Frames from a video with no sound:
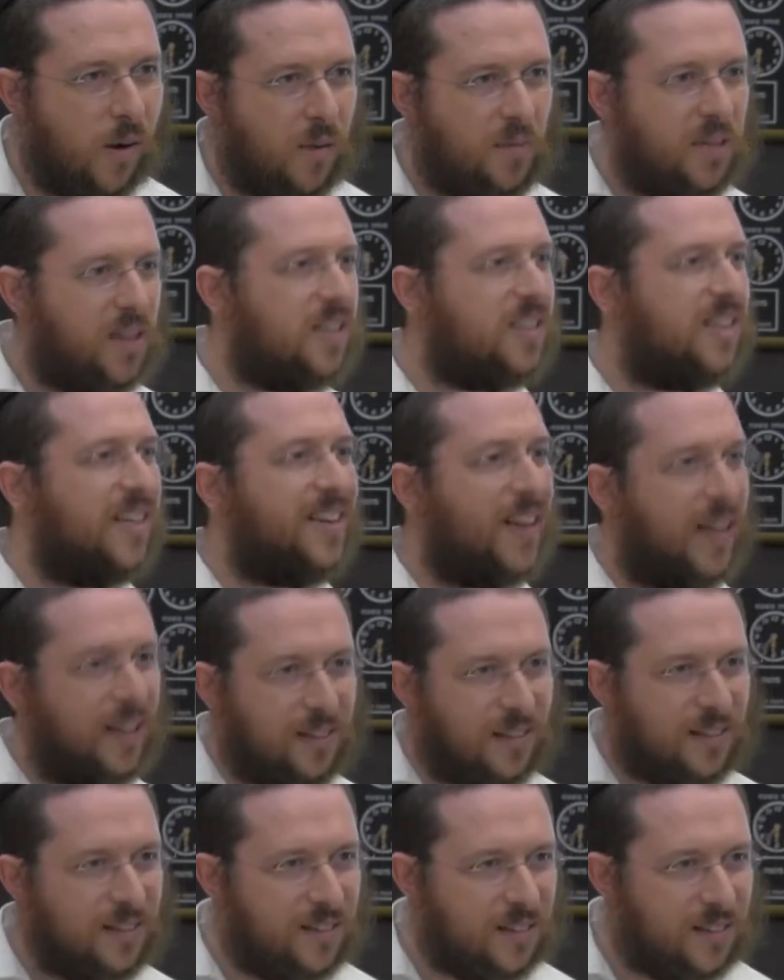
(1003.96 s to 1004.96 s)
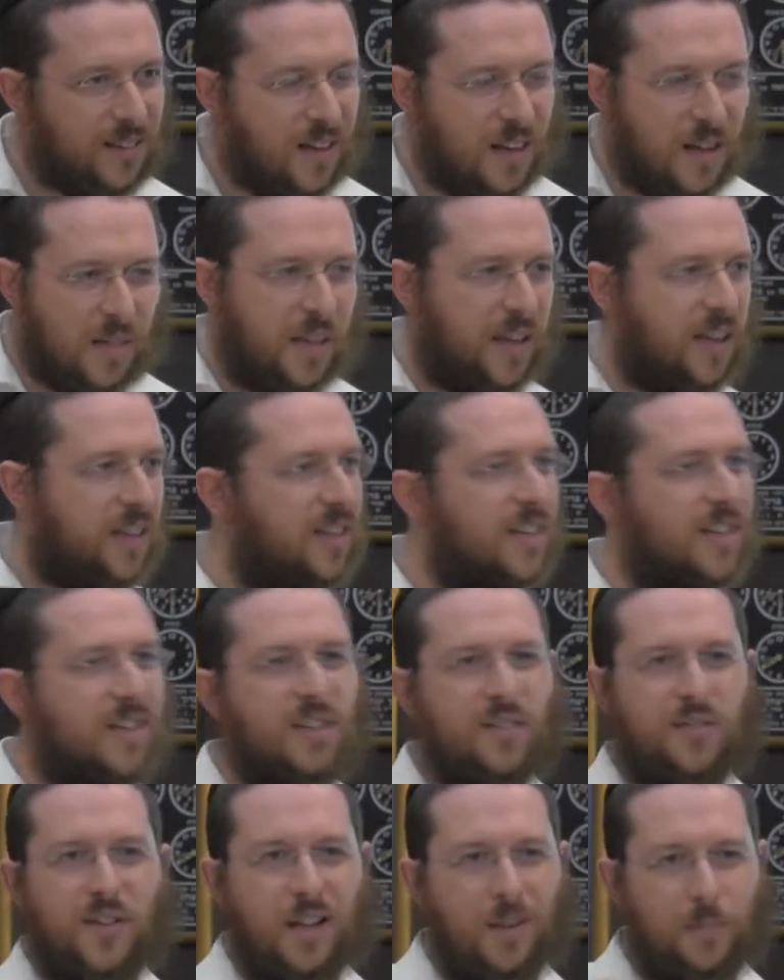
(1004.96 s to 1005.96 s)
that is innate, that he didn't
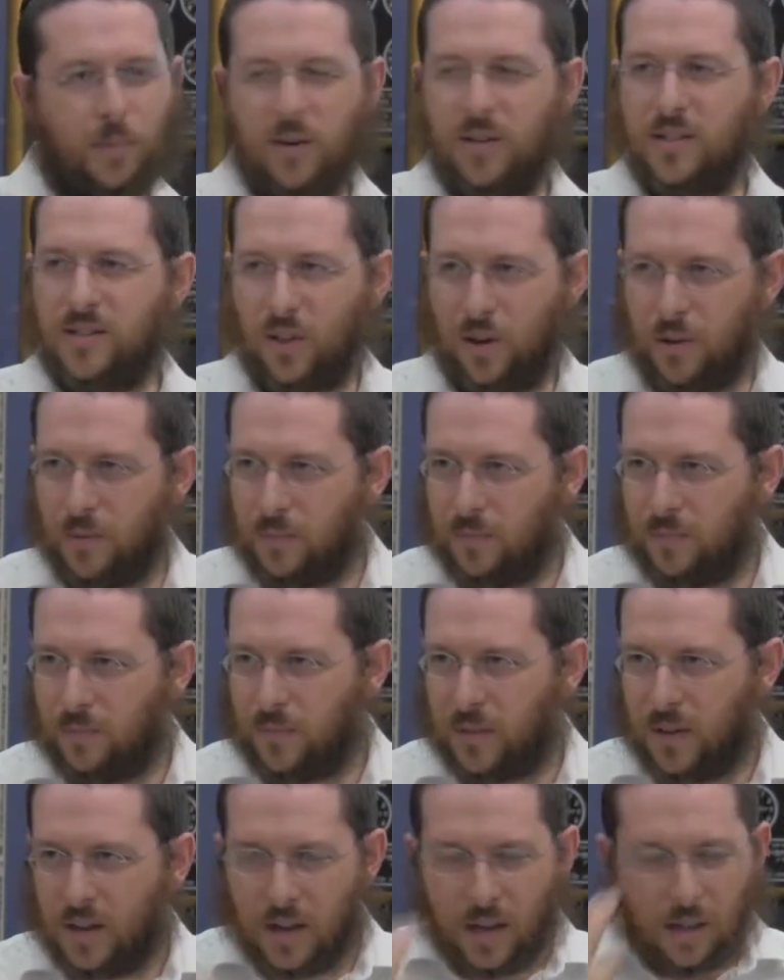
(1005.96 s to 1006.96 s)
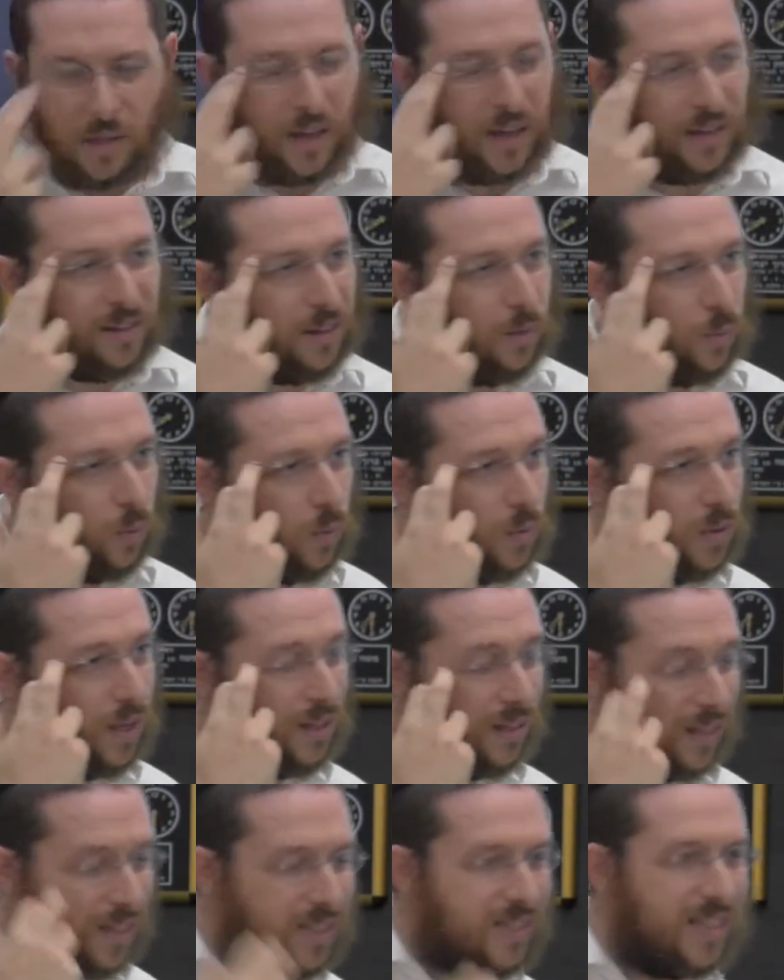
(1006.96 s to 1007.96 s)
develop on his own, that,
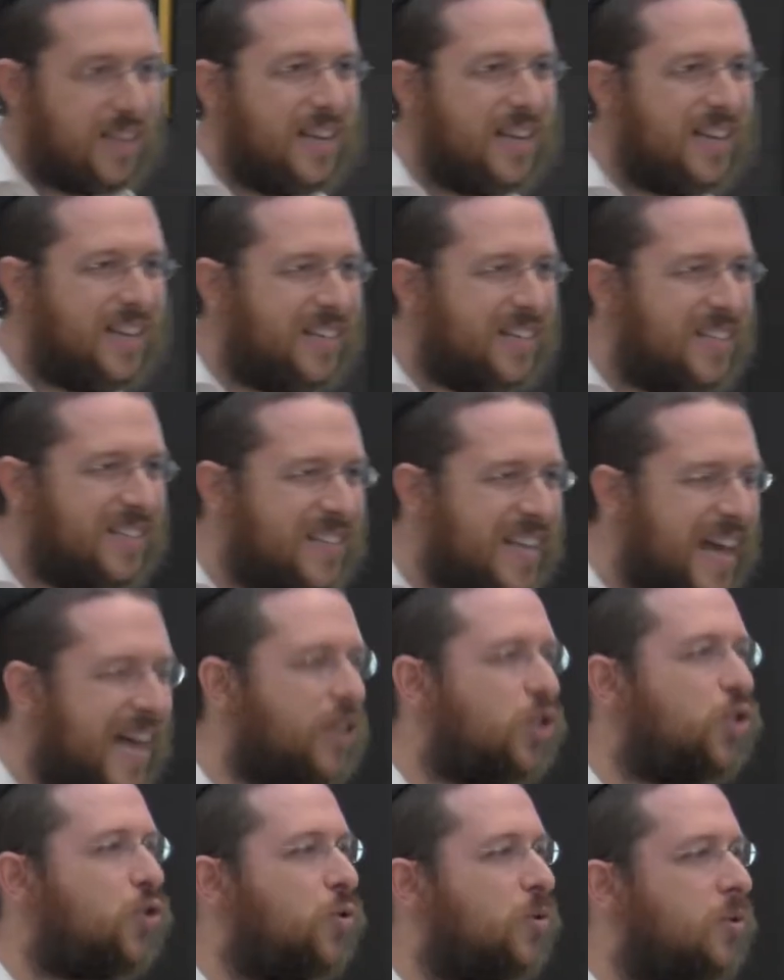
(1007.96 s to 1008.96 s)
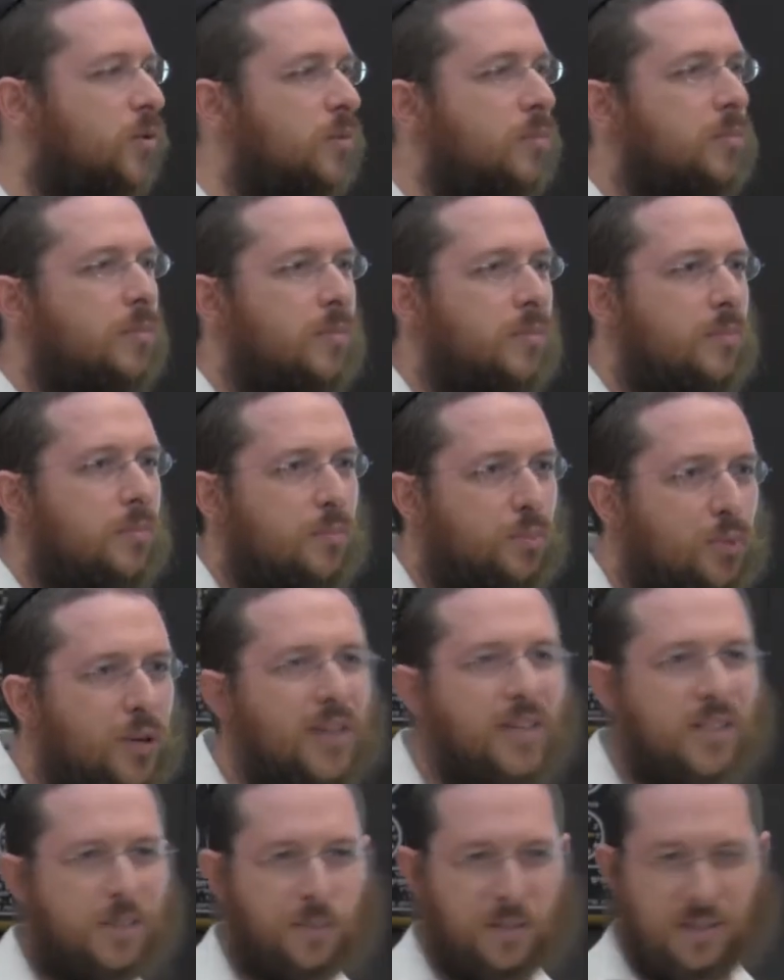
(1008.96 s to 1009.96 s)
that is an, natural
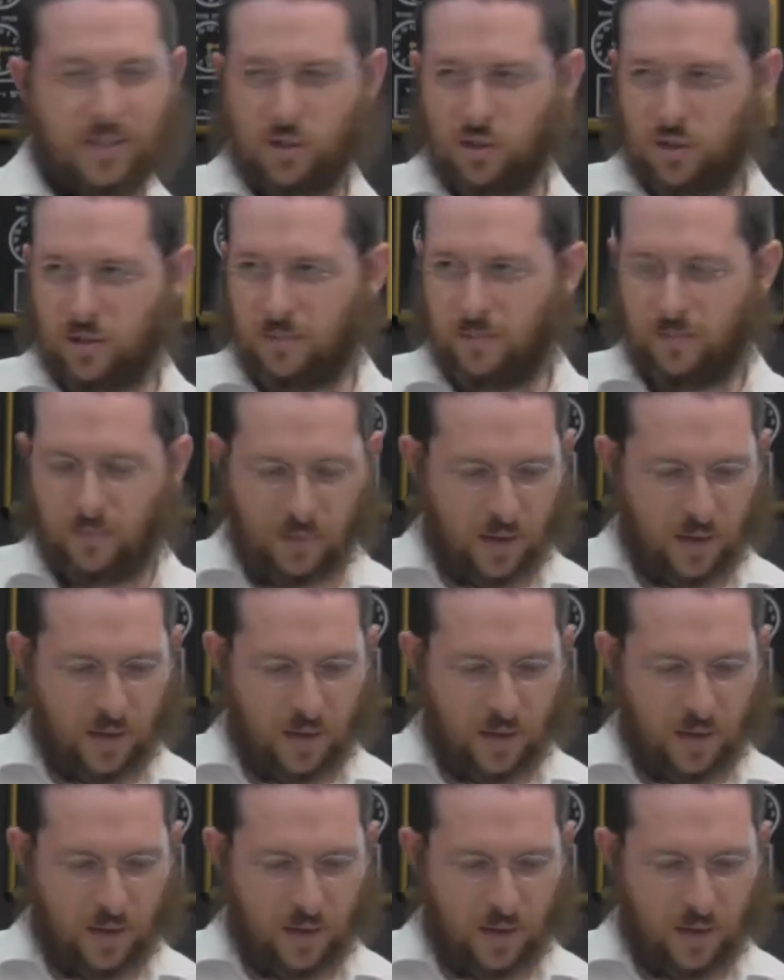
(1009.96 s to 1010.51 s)
predisposition.